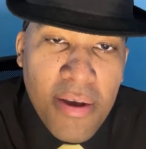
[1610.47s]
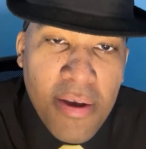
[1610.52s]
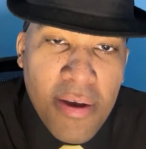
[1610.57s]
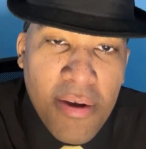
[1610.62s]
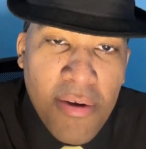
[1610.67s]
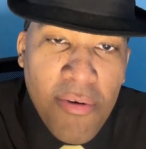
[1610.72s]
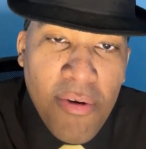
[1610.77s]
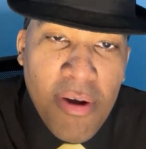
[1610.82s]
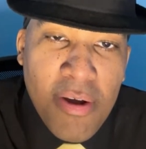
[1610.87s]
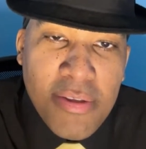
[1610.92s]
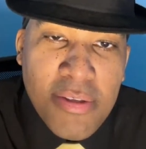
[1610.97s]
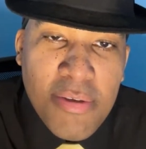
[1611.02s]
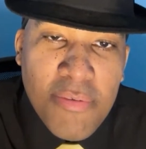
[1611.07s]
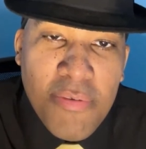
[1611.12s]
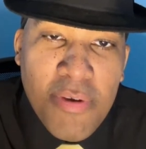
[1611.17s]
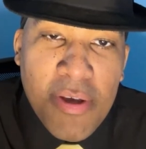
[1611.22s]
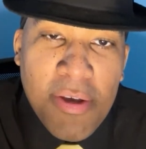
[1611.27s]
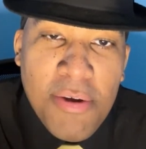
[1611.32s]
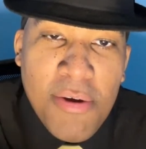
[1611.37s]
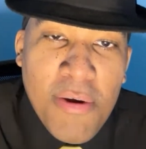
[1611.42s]
Korean
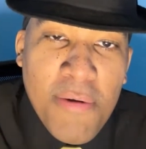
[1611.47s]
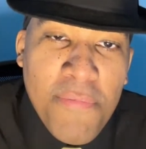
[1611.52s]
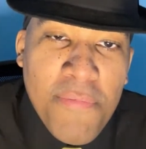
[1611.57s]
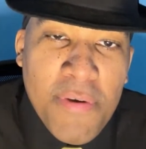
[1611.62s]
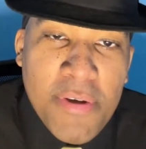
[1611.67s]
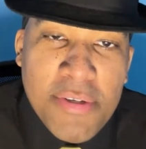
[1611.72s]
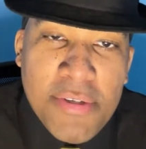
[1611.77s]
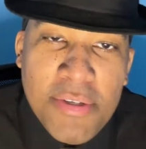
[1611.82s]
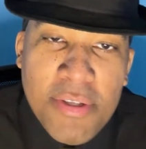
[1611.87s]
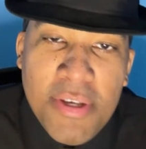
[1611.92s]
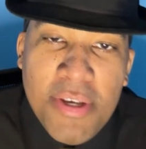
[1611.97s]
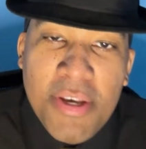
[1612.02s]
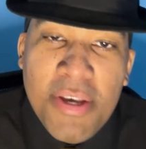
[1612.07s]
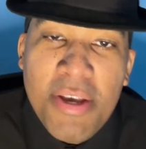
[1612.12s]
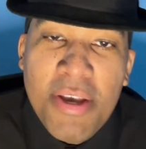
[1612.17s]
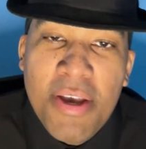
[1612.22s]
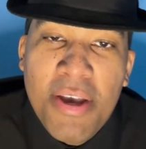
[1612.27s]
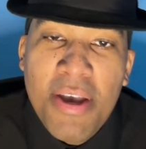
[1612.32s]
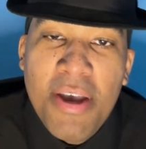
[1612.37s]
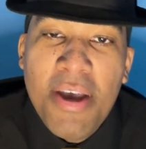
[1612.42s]
TV, you're
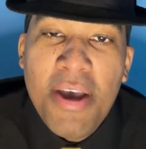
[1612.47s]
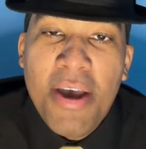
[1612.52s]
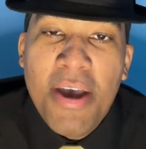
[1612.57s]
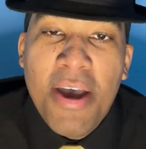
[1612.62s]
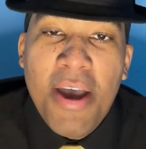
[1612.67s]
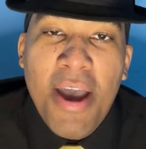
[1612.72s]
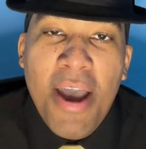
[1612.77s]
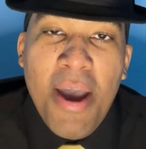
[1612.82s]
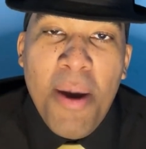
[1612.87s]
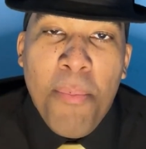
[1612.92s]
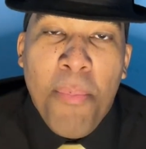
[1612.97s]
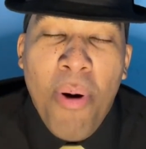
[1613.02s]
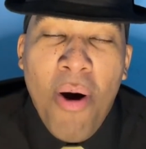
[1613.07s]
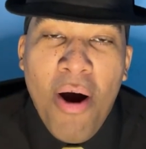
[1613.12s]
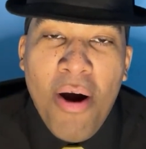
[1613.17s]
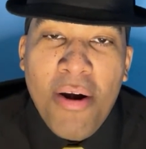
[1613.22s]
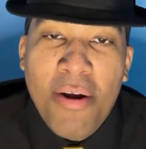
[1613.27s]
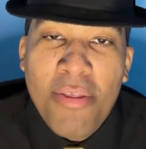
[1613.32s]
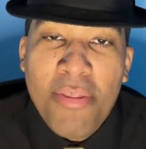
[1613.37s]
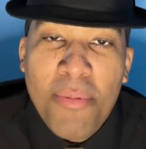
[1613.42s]
officially a
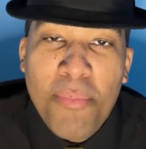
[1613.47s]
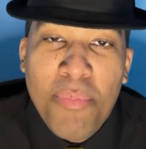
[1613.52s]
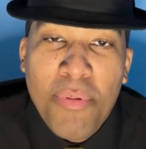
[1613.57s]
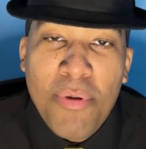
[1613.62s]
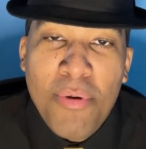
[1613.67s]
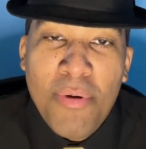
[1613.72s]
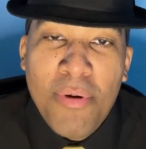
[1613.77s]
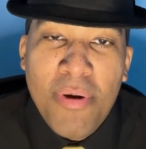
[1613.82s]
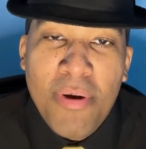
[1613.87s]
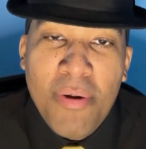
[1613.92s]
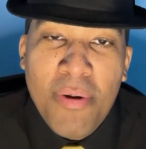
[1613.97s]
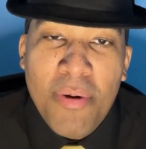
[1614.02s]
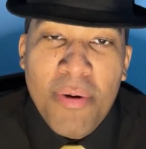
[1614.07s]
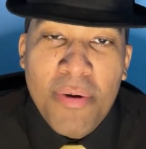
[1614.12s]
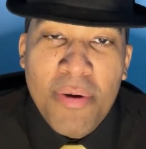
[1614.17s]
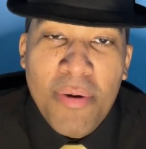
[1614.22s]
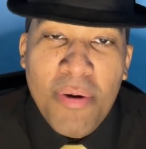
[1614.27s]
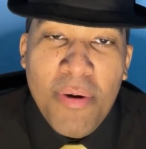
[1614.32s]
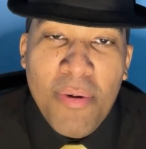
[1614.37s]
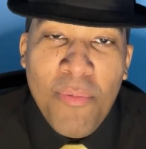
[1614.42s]
part of the Blue
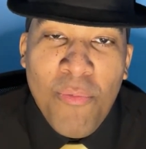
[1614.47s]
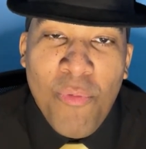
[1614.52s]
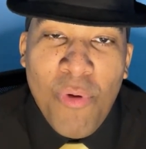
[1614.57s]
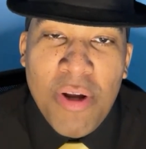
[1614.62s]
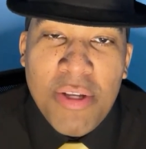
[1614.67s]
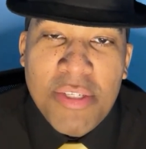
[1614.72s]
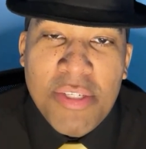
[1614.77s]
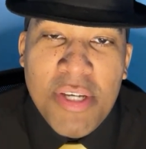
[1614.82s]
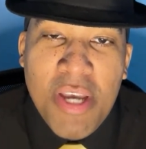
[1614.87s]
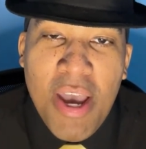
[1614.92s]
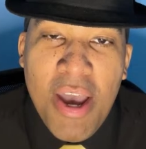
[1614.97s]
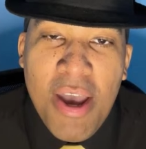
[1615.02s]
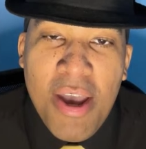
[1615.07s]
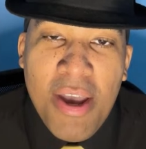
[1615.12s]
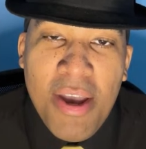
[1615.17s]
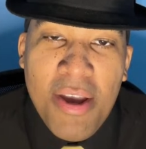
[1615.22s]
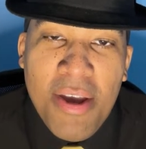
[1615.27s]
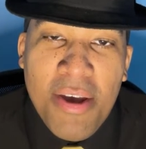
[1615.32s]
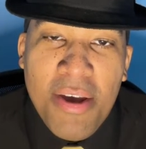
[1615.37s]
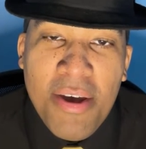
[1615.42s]
Wrench
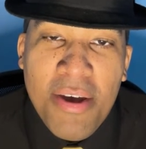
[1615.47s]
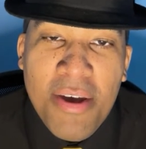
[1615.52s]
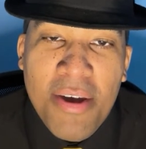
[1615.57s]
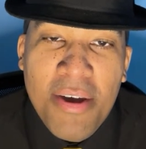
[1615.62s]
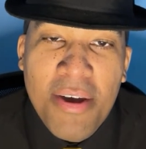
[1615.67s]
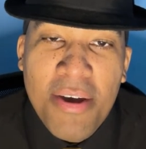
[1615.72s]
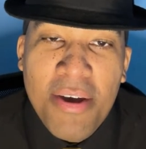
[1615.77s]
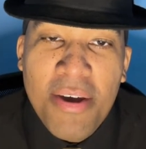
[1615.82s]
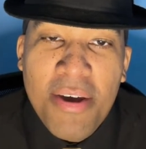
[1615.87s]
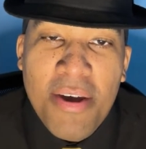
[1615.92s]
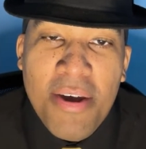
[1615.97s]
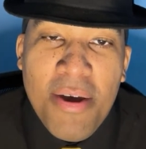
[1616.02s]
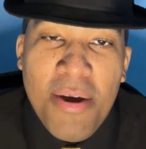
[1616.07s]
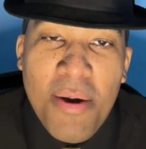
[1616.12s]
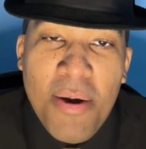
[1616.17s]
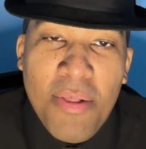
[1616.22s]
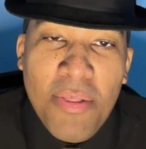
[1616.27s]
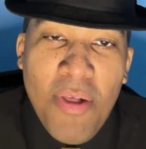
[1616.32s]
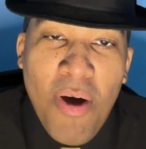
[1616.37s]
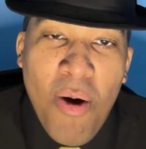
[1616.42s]
gang,
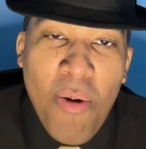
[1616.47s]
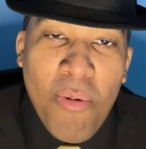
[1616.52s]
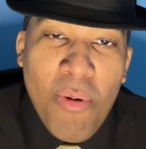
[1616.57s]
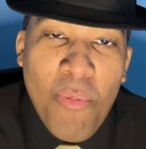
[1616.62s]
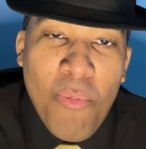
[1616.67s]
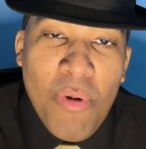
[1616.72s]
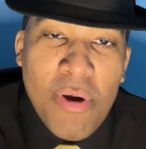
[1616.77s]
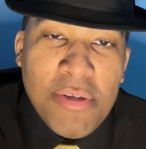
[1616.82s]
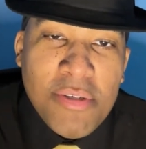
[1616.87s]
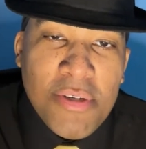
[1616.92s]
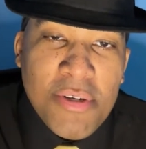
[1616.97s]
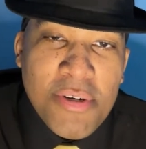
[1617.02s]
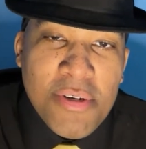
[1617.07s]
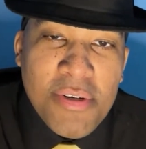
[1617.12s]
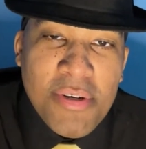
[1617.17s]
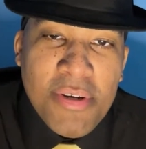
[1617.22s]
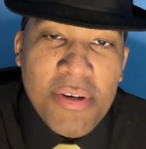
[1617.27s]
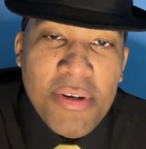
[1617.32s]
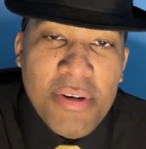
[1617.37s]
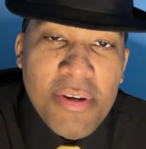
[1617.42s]
along with Wizard.